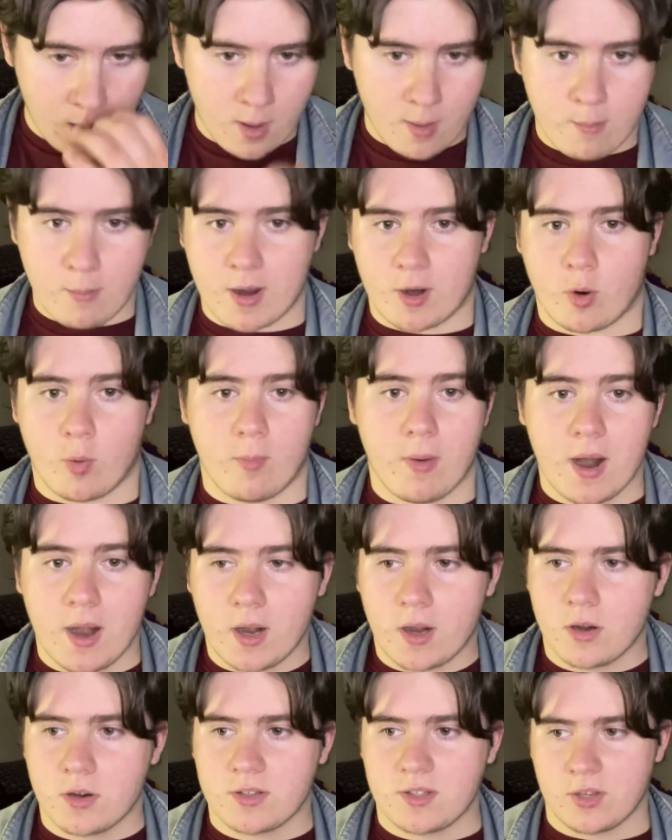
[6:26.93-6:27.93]
Michael
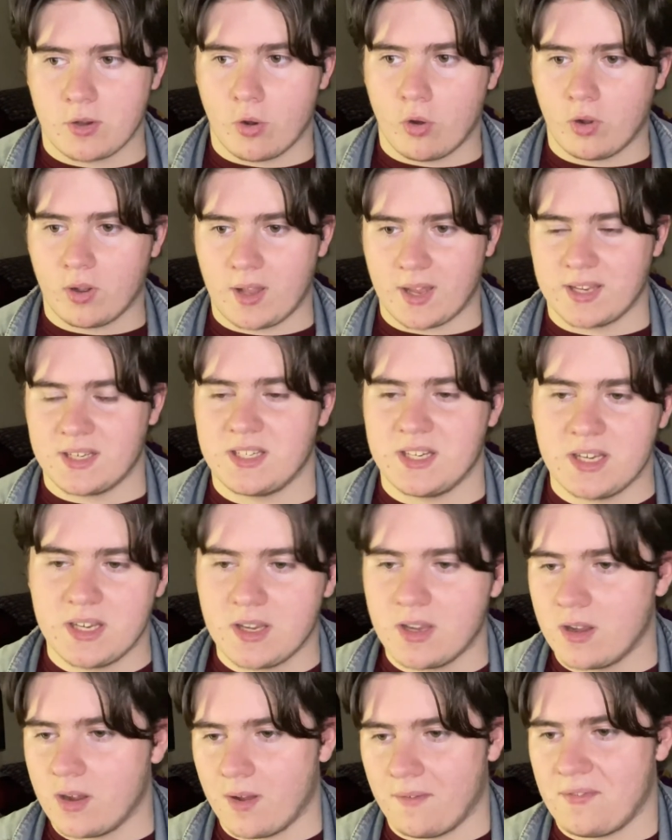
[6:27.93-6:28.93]
Myers, the whole
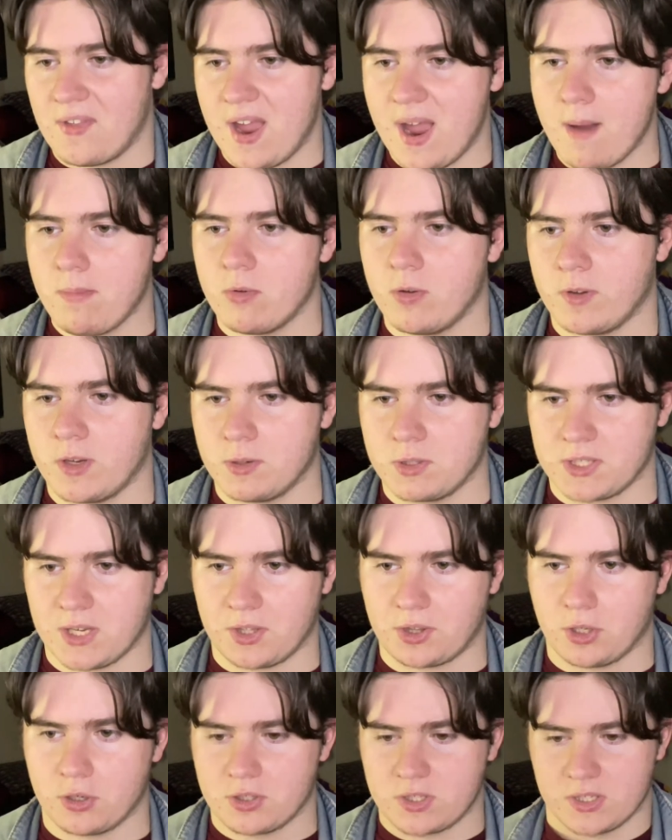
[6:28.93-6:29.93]
idea of that movie was
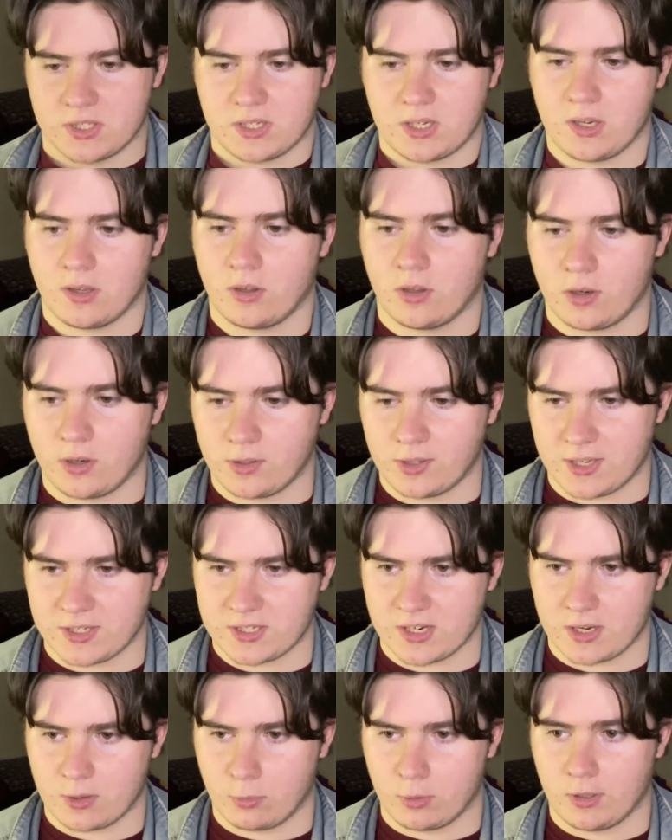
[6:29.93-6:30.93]
that there's this killer that's,
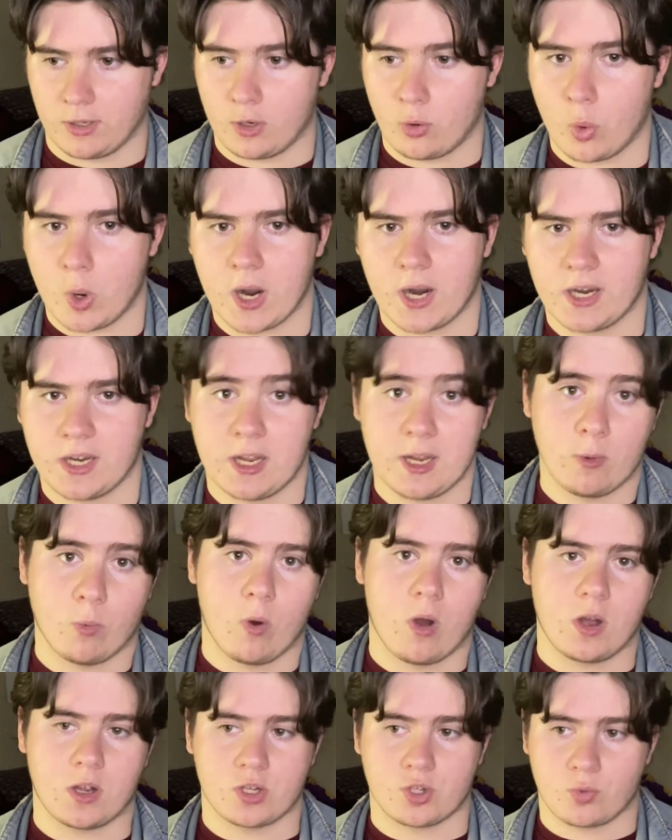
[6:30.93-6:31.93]
like, really quiet, he
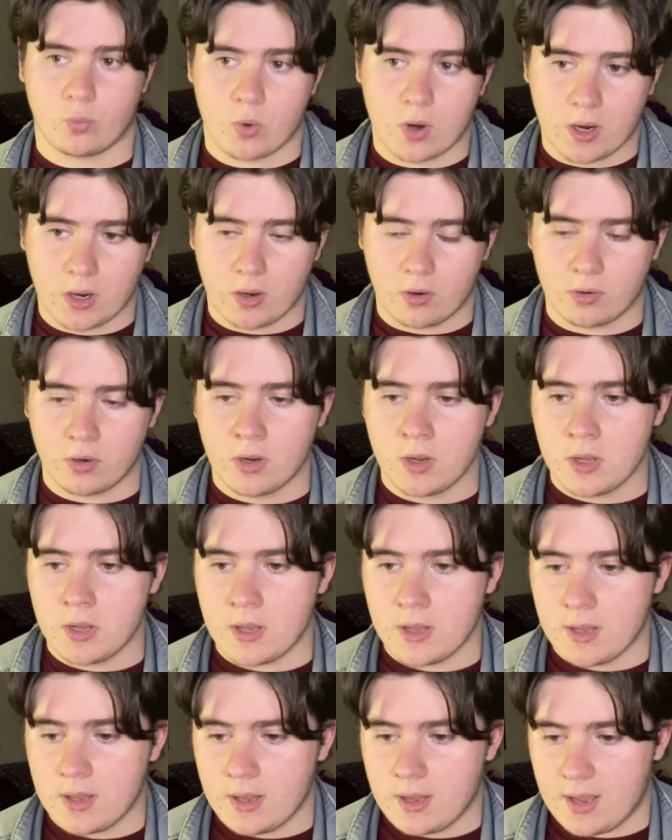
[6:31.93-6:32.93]
walks around,
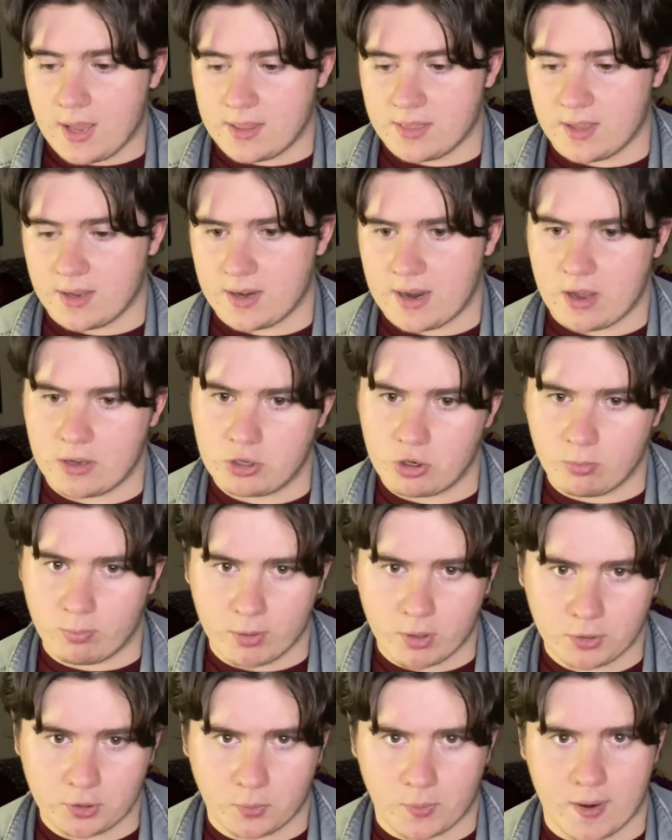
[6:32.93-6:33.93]
and then how do you
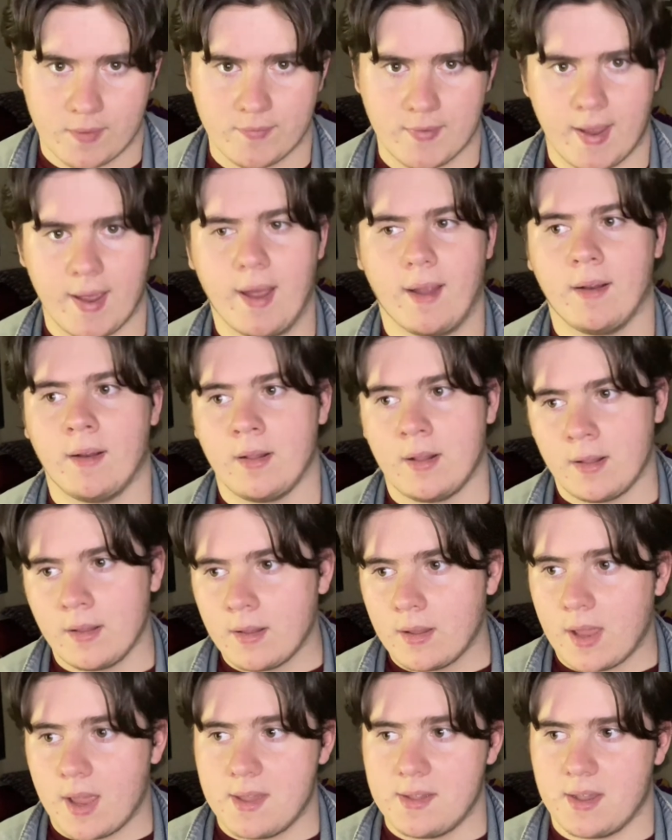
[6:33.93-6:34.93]
build around that?
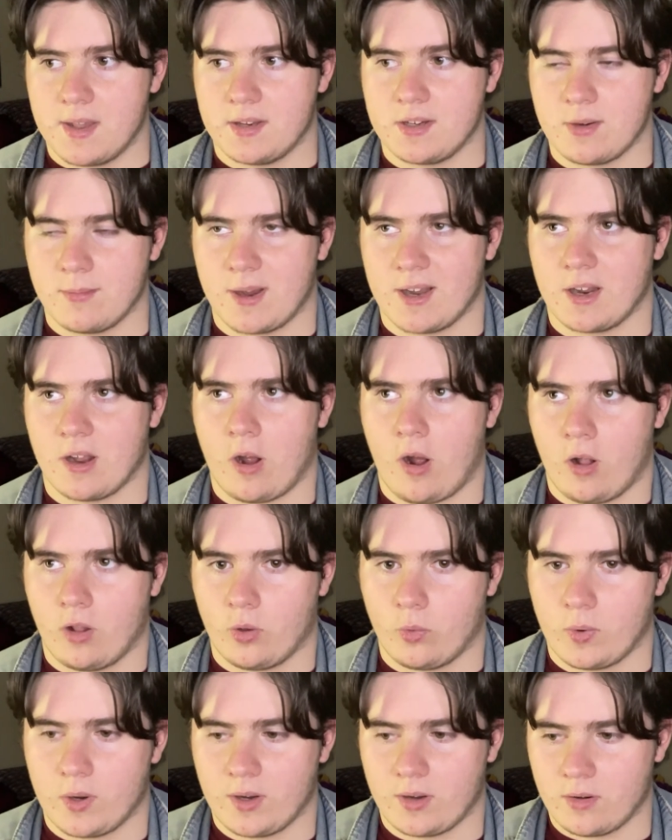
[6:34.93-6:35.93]
And then you made
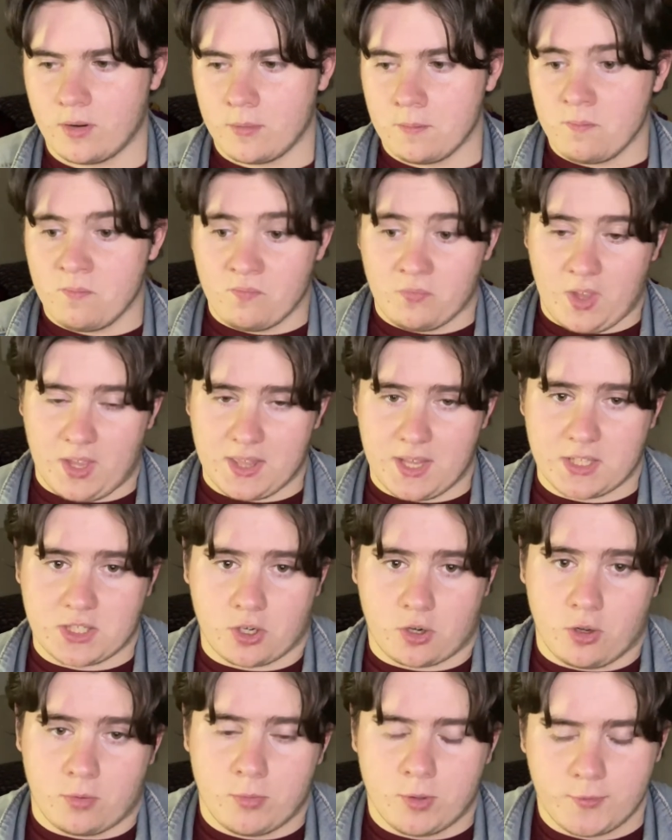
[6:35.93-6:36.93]
Halloween, and that's a
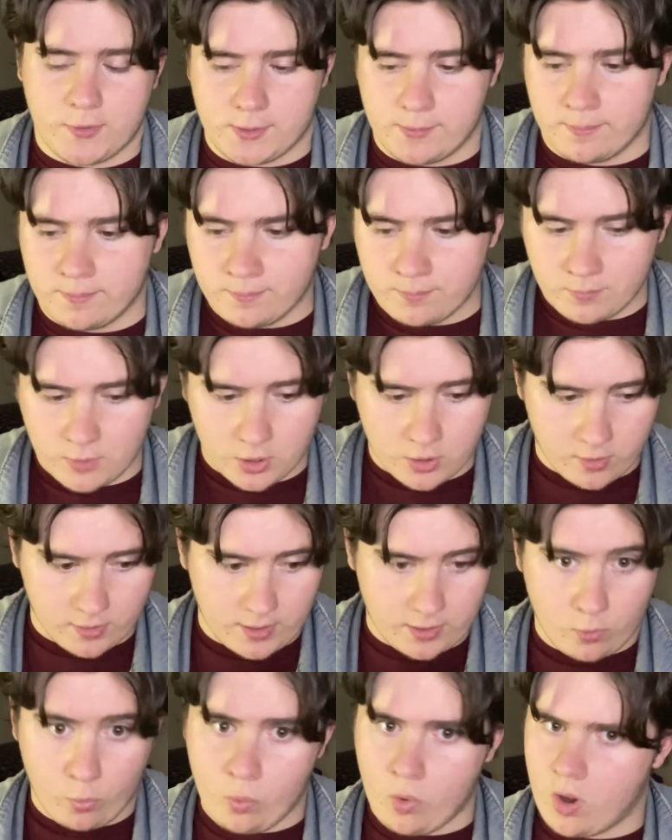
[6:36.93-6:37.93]
good movie. You know,
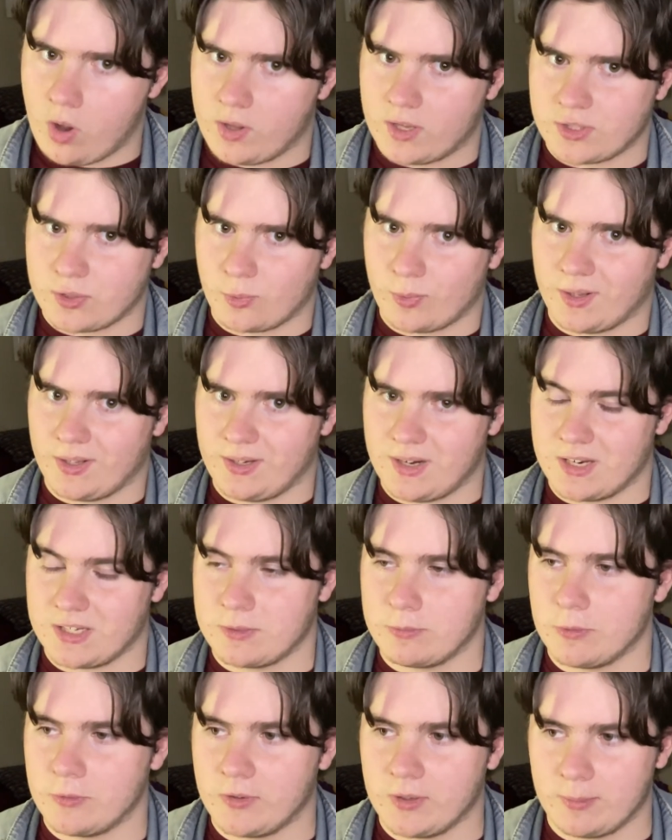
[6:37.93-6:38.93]
like, whoa, that's a really
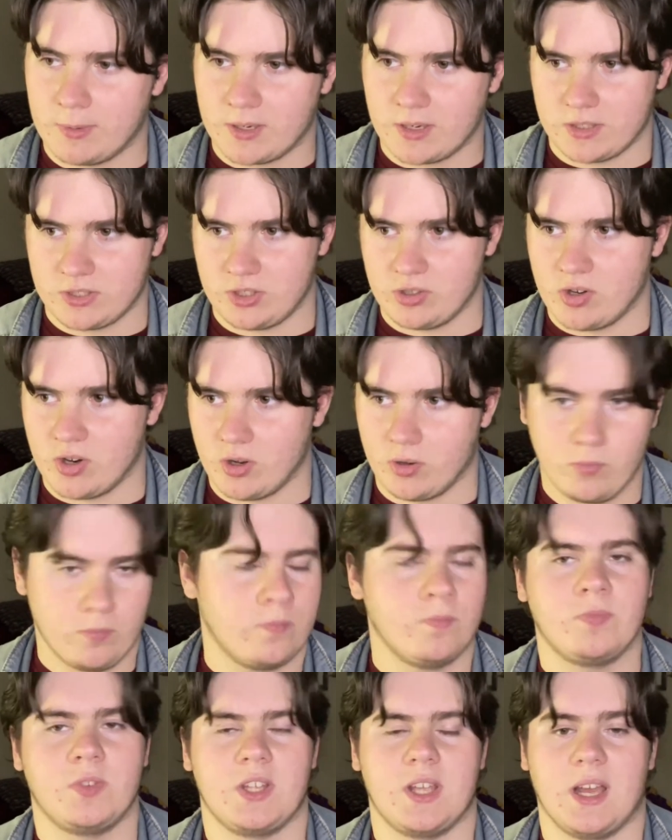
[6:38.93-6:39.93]
nice movie, because, you know,
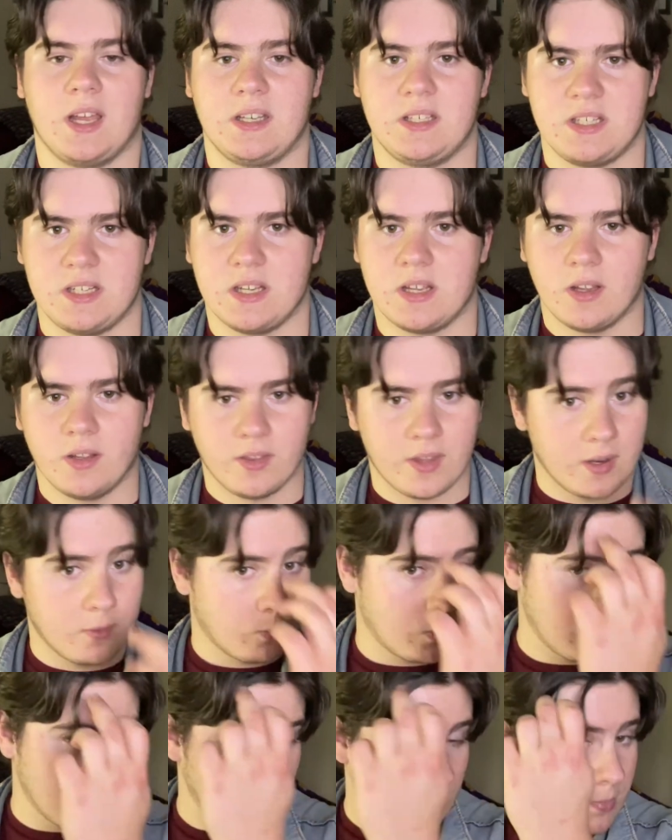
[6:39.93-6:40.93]
the idea, then
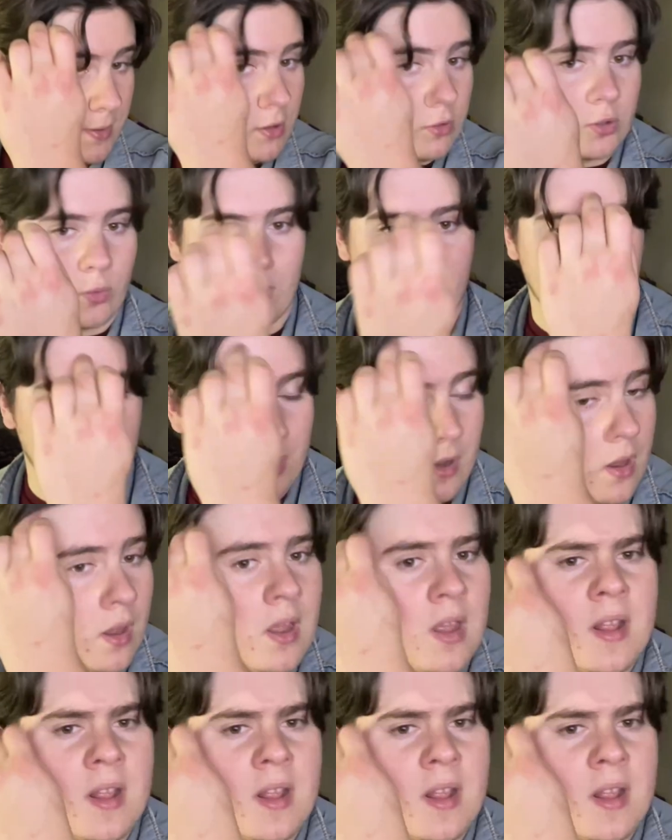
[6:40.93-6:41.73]
what you build around it.